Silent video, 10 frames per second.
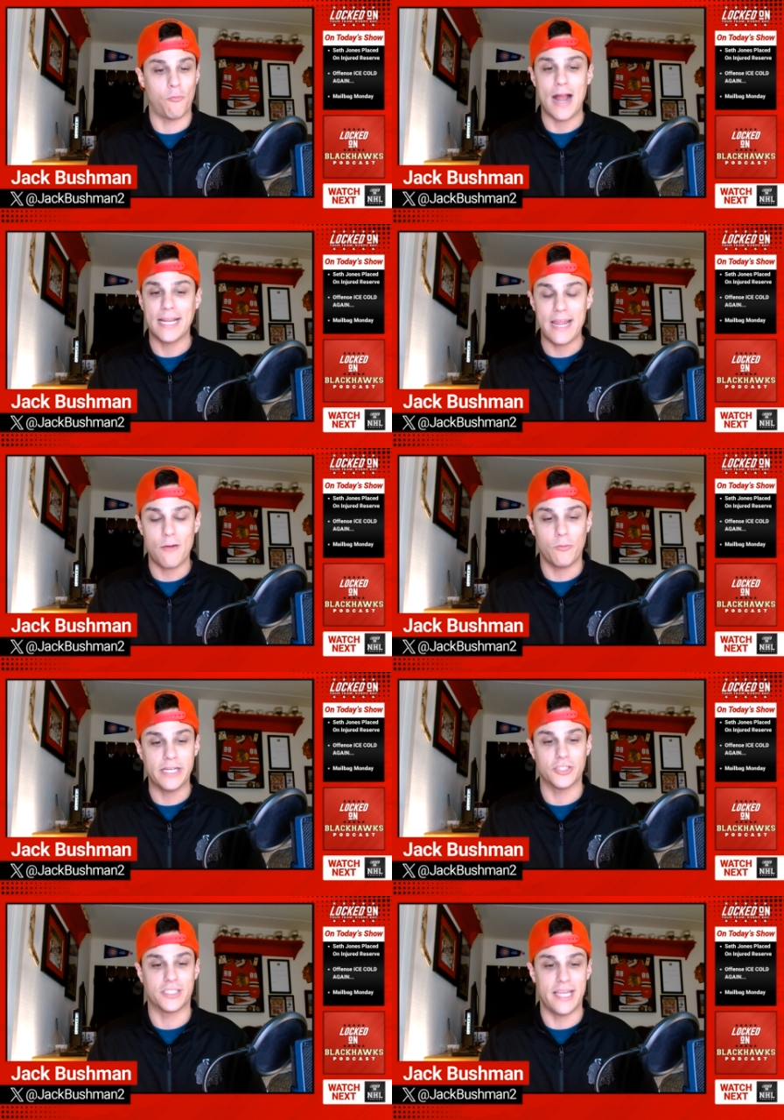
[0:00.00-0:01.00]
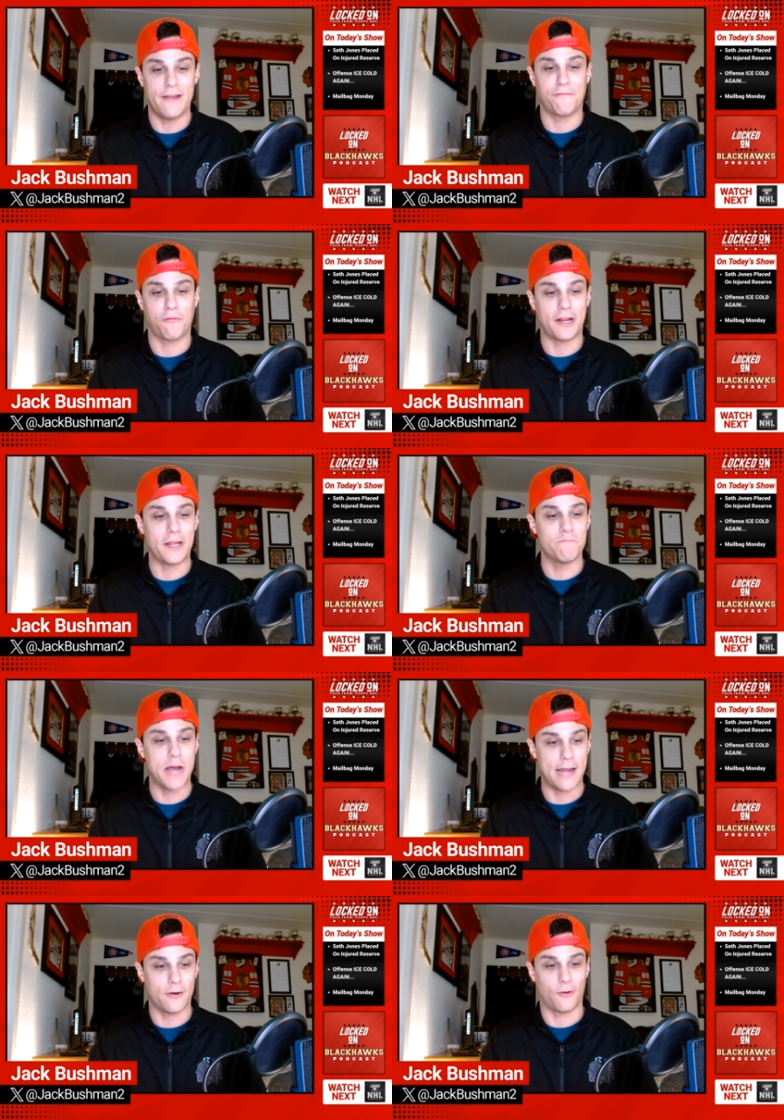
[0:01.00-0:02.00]
Why can't we just get freaking
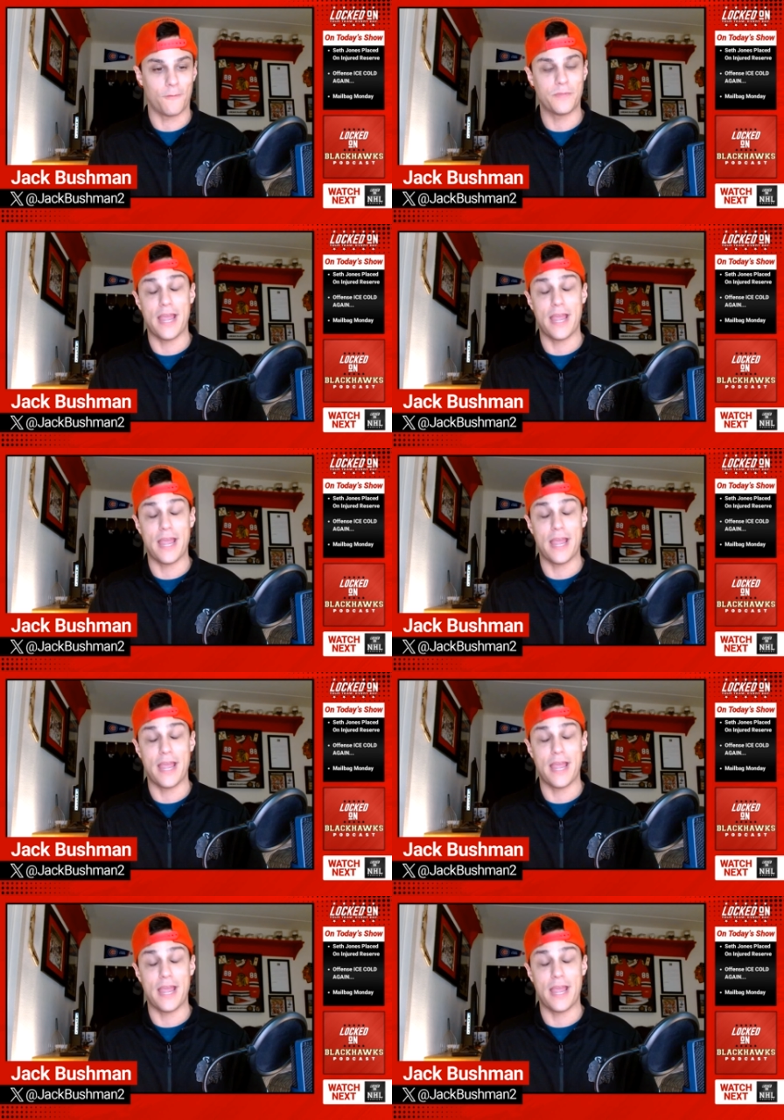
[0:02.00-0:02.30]
better?